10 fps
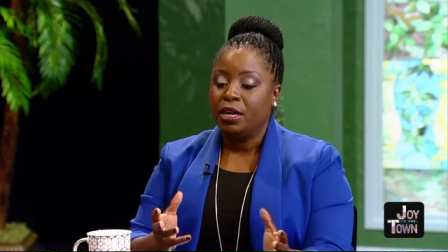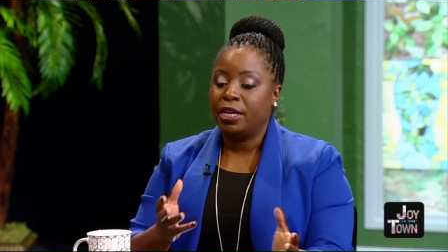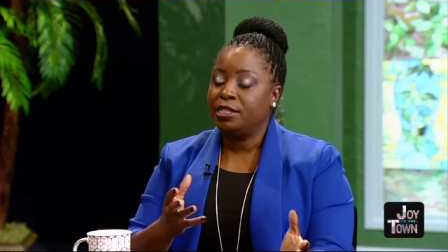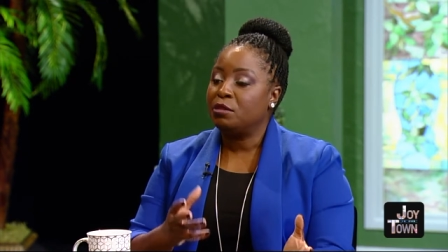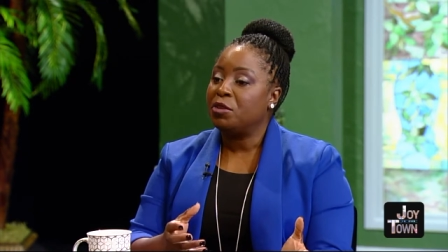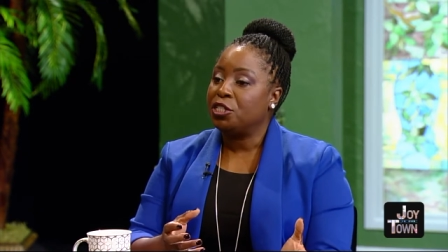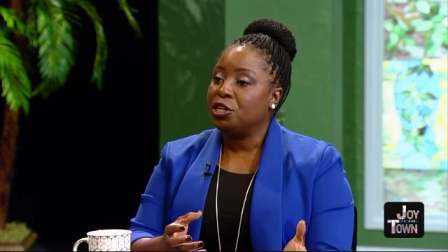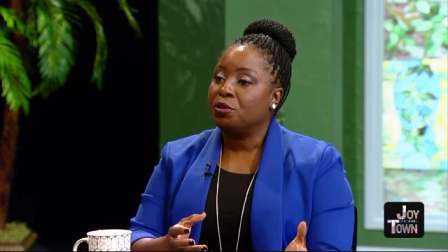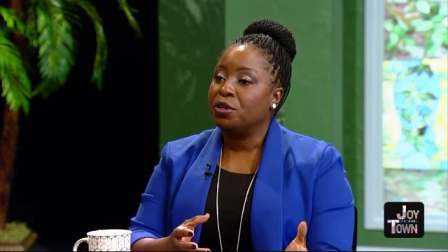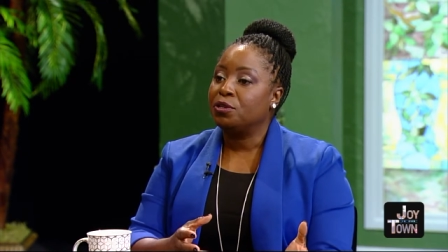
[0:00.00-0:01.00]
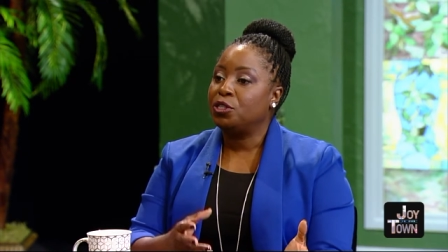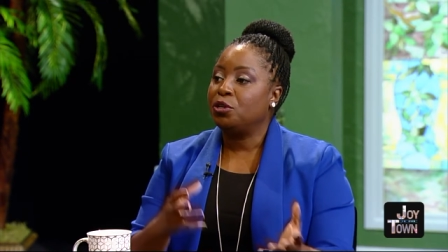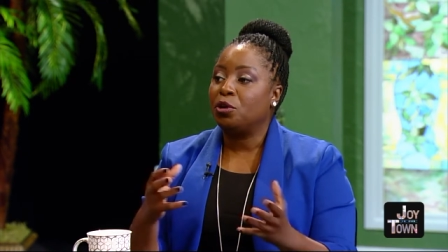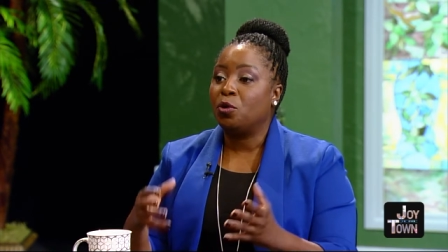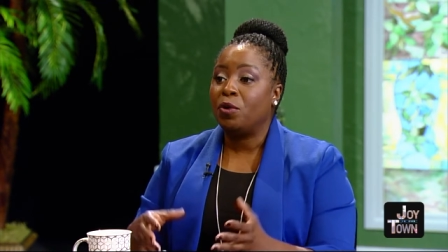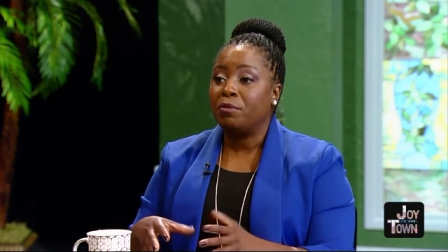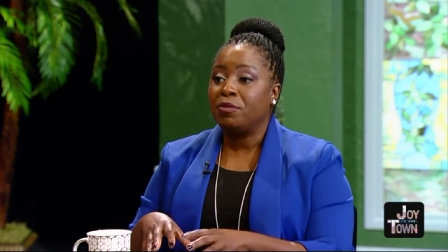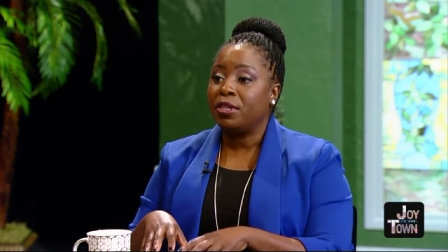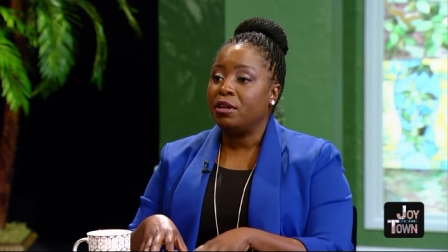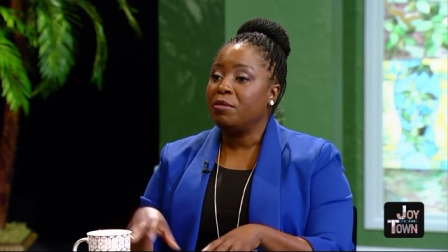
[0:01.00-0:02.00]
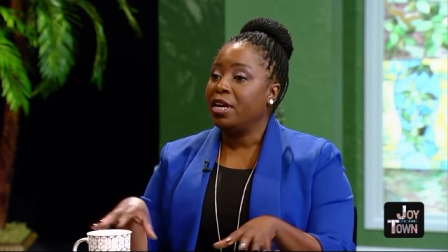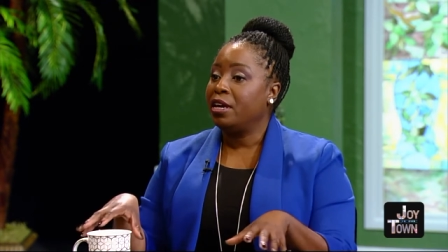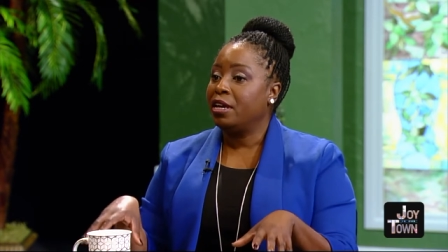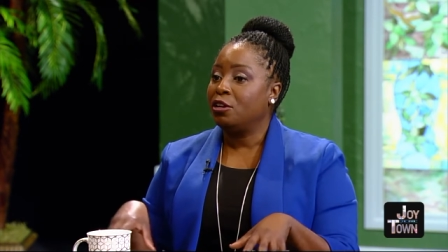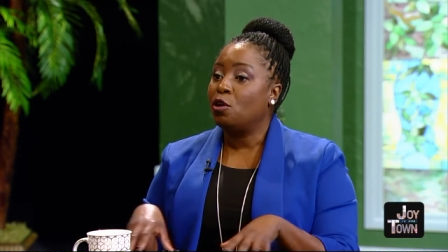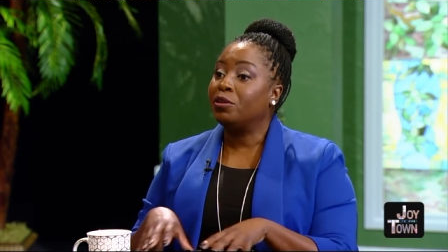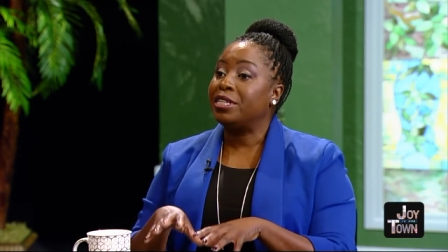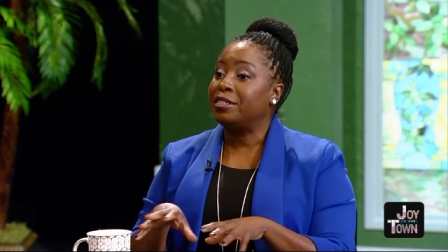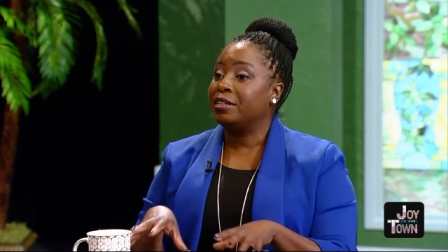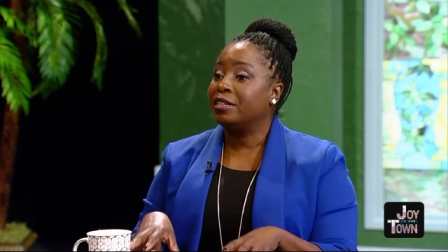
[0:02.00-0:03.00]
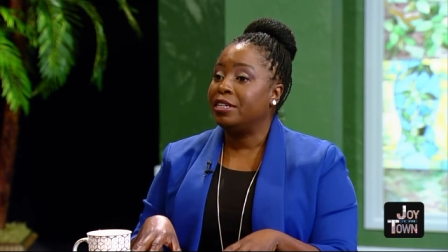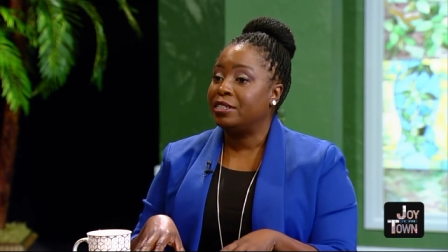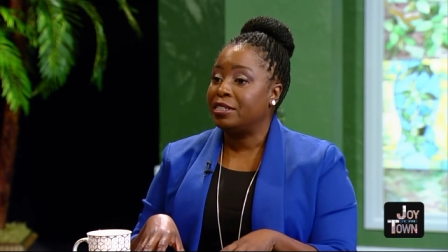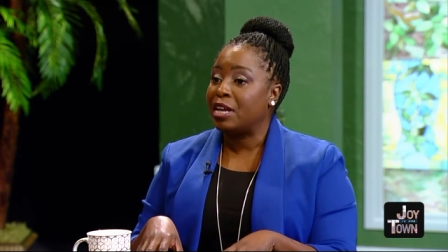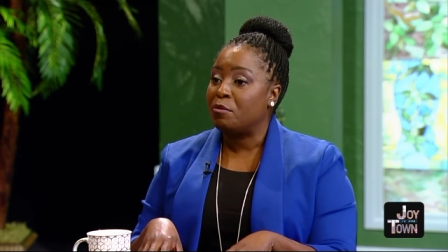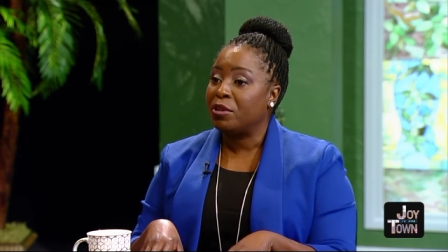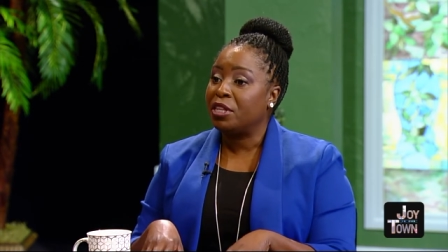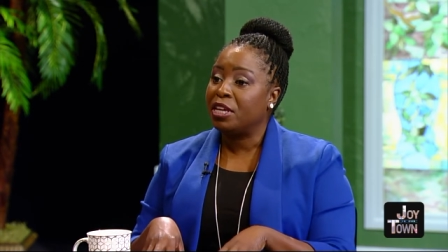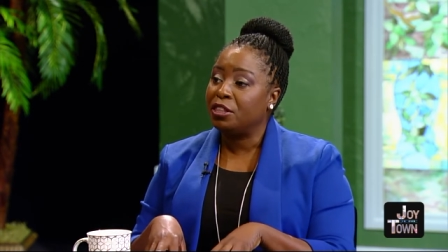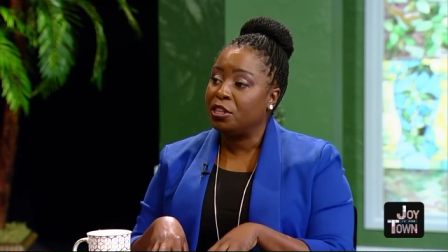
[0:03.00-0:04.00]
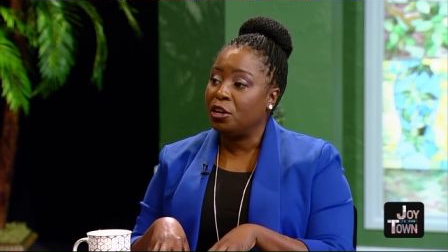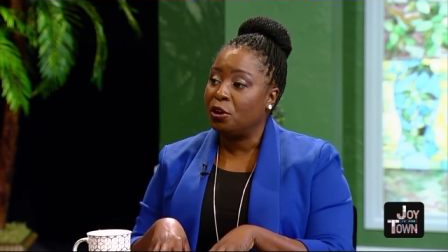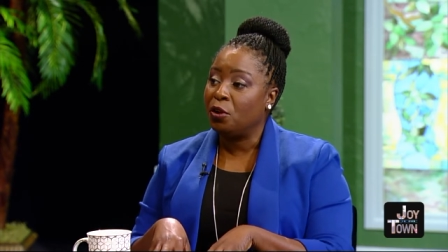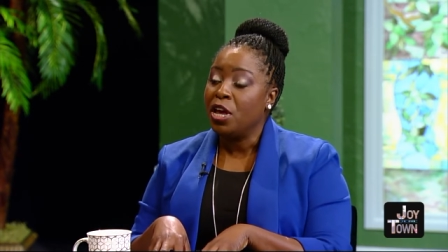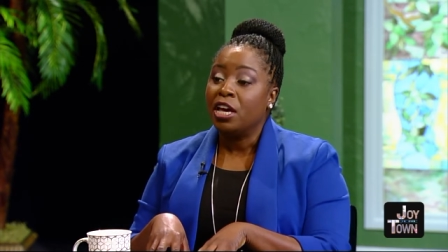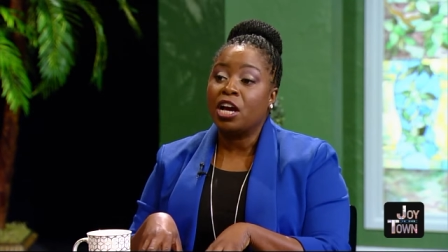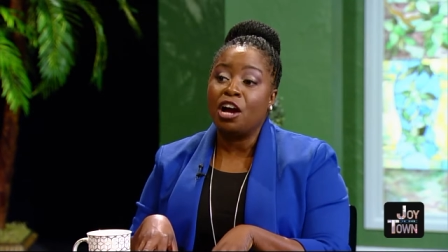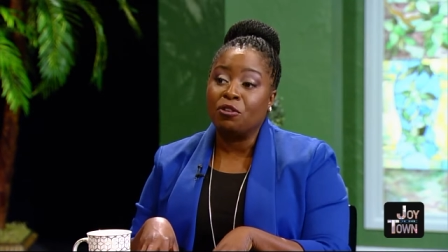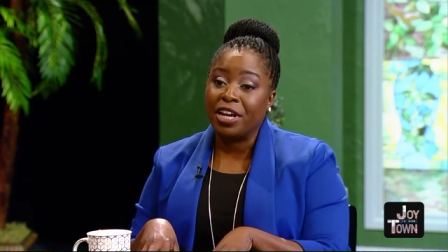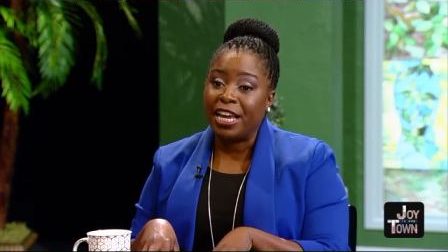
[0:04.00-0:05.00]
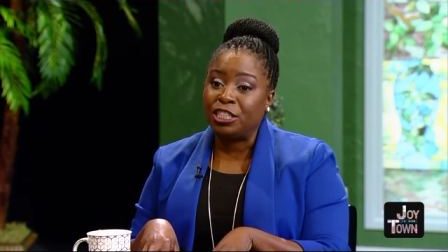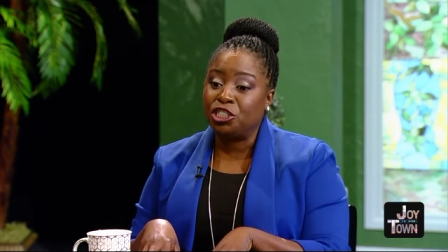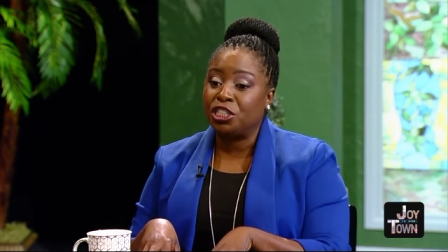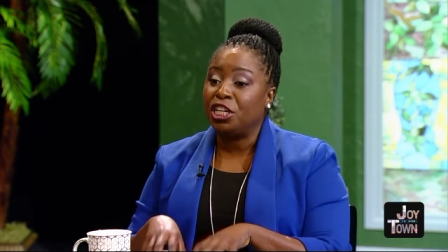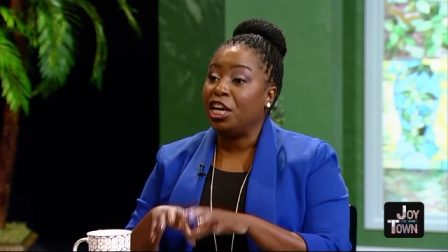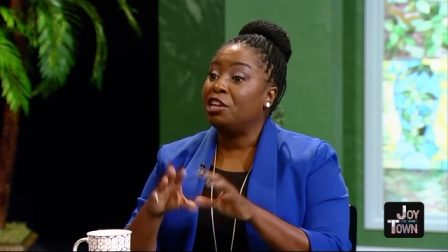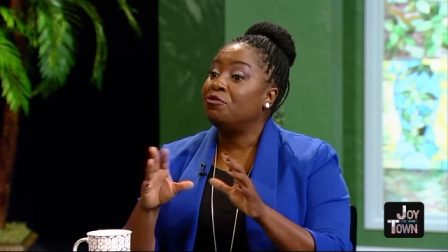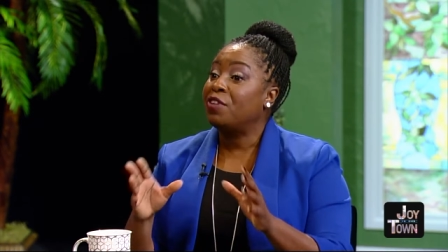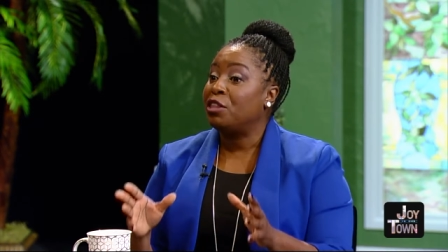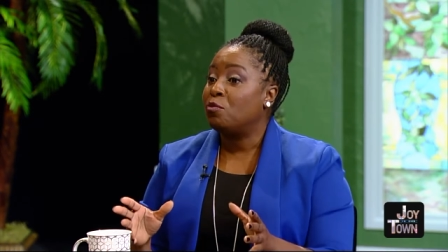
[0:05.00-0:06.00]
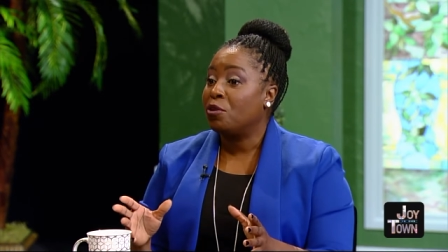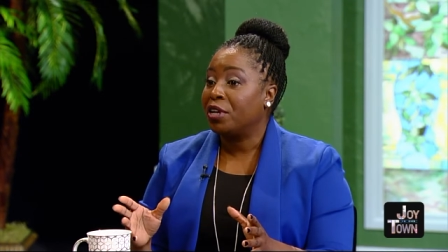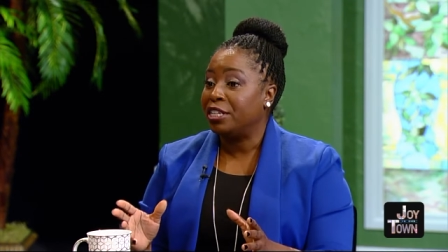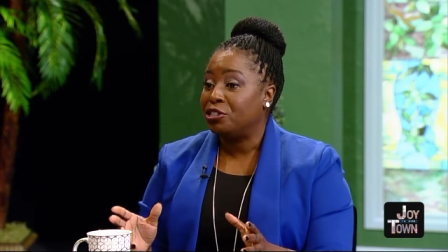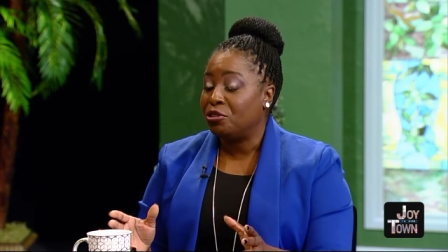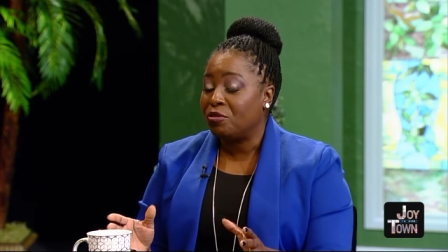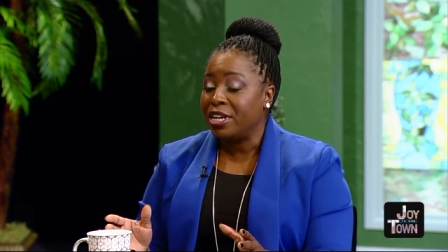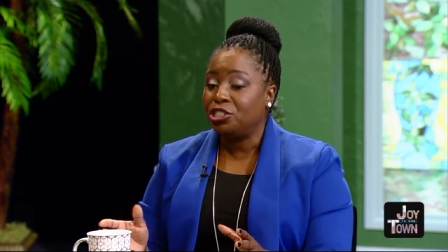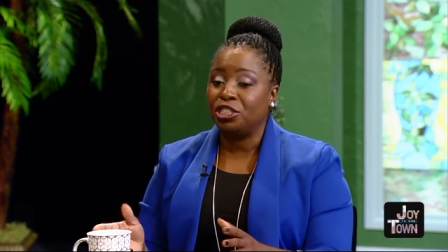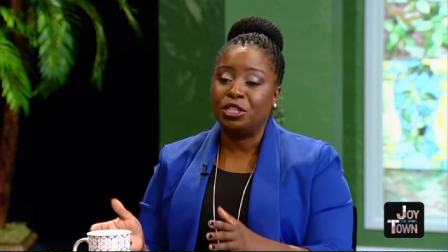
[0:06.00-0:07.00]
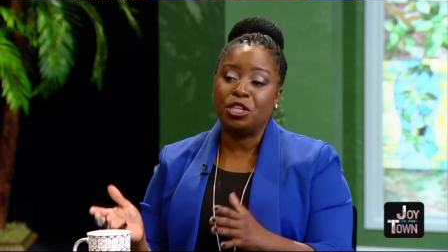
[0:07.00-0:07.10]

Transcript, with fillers: get some materials to equip them in holistically discipling their congregation in faith work integration,